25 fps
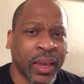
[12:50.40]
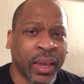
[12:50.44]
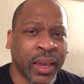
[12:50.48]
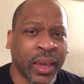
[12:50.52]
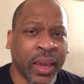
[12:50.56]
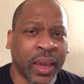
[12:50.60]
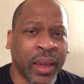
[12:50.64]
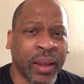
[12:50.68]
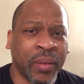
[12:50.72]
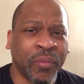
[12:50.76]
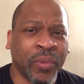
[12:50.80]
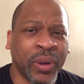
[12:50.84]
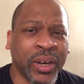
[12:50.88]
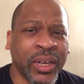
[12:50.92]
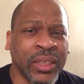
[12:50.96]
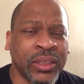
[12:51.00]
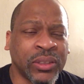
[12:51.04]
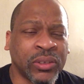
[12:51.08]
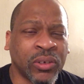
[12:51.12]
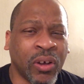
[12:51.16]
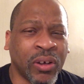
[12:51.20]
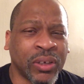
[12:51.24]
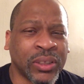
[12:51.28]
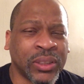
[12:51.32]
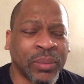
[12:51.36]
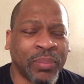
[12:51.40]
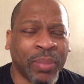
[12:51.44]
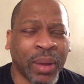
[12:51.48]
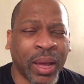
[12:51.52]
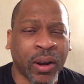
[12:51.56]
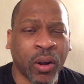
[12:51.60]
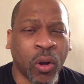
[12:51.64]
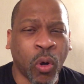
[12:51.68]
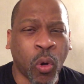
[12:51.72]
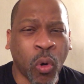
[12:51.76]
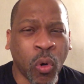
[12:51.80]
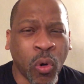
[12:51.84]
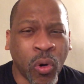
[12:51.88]
And when he talks about
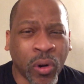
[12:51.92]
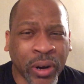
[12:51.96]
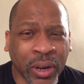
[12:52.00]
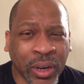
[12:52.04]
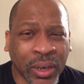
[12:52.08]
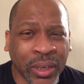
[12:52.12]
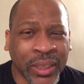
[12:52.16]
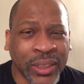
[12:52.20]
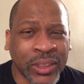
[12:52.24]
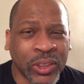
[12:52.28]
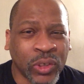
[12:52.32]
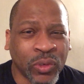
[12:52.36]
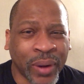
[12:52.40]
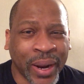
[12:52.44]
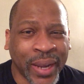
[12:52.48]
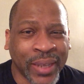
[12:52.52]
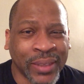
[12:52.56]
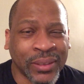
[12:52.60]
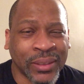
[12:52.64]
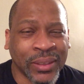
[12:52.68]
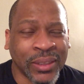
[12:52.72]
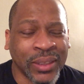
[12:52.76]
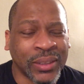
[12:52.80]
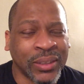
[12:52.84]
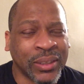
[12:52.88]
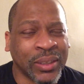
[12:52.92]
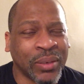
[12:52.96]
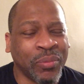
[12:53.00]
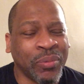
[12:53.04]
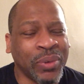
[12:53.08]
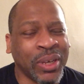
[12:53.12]
an orderly transition,